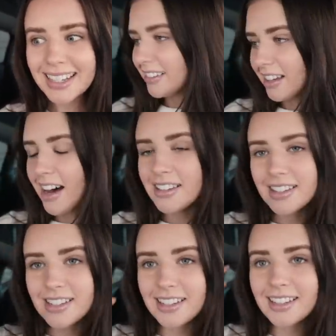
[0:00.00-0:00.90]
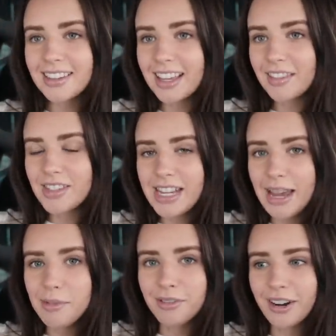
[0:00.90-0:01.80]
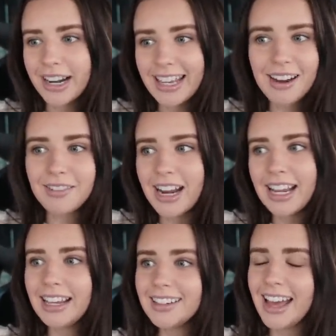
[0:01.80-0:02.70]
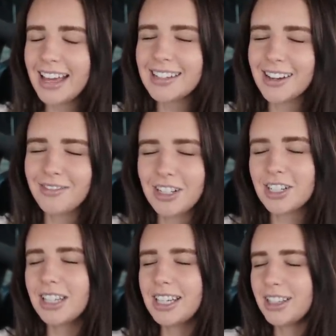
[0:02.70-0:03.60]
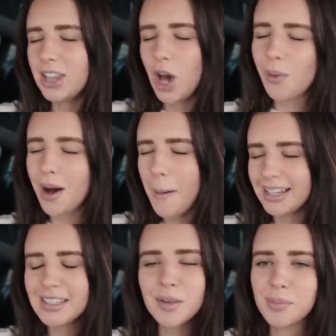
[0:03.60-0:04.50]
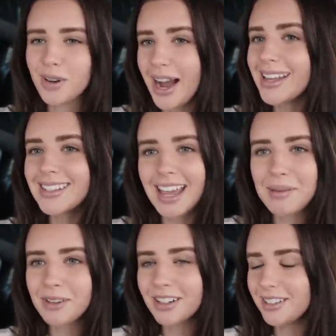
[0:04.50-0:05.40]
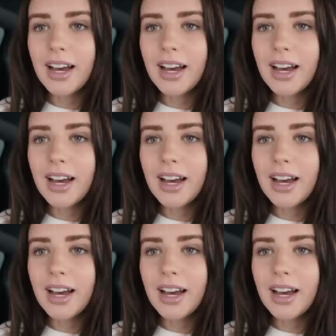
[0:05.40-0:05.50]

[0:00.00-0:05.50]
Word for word: The last thing of the day before I get ready and officially glow up and surprise Gabriel.